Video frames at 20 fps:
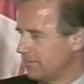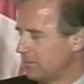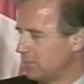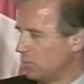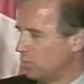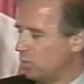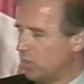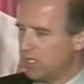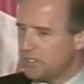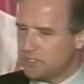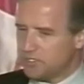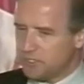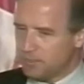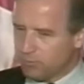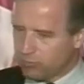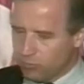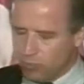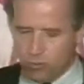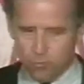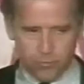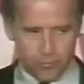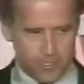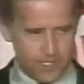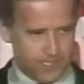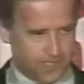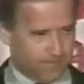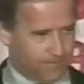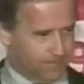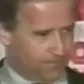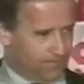Was it appropriate
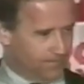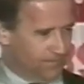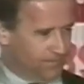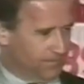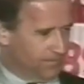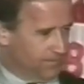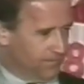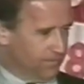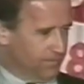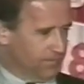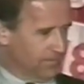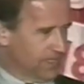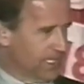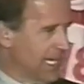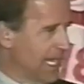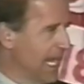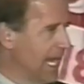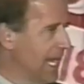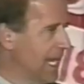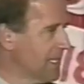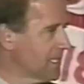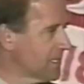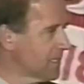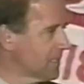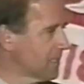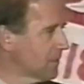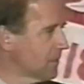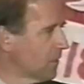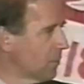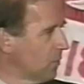to ask
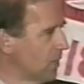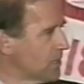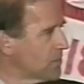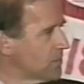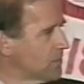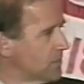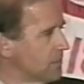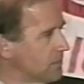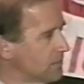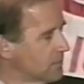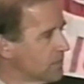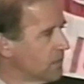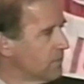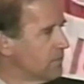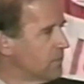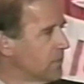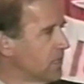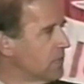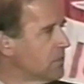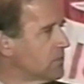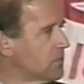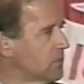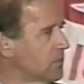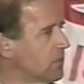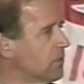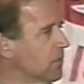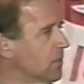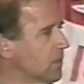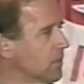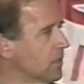questions of Judge
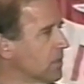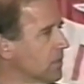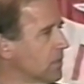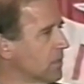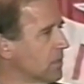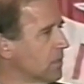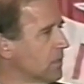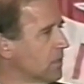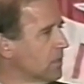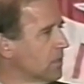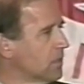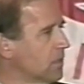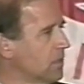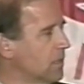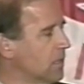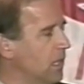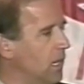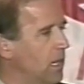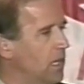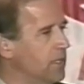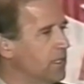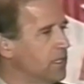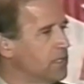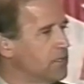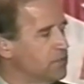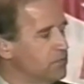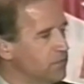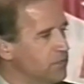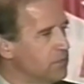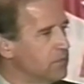Souter? on his
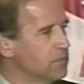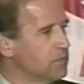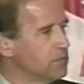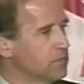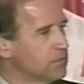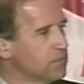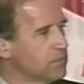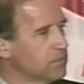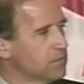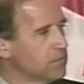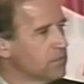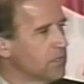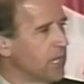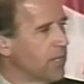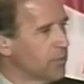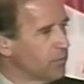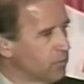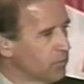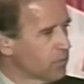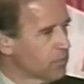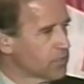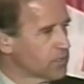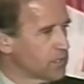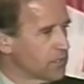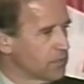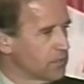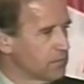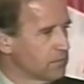views on abortion.